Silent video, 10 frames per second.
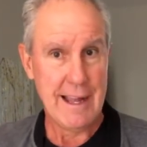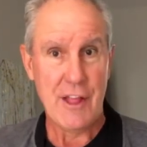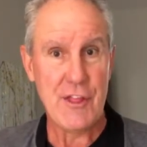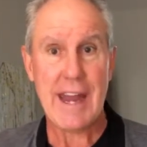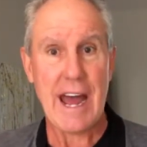
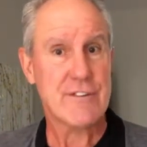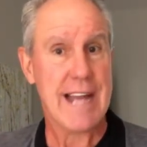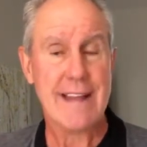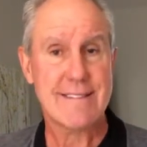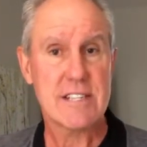then I've
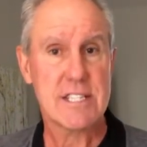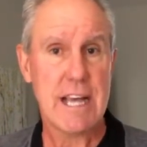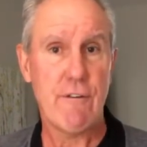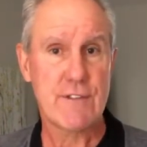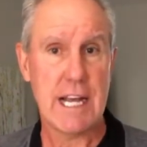got this
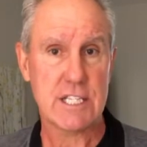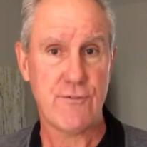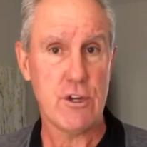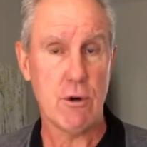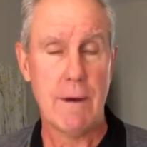self-test
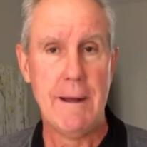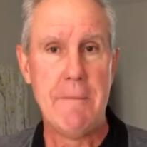for you.